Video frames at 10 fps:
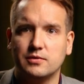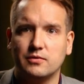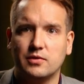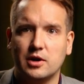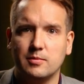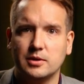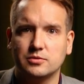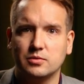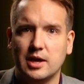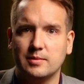of
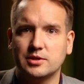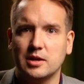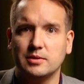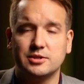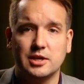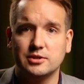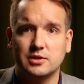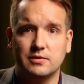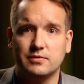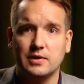environmental labs can be
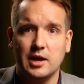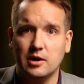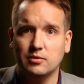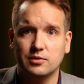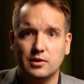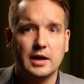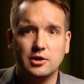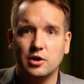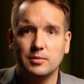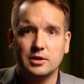sensitive for health,
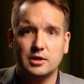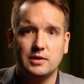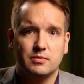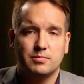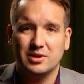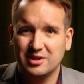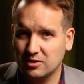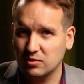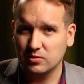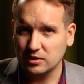economic, and even
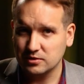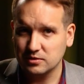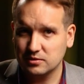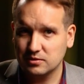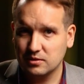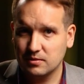political reasons.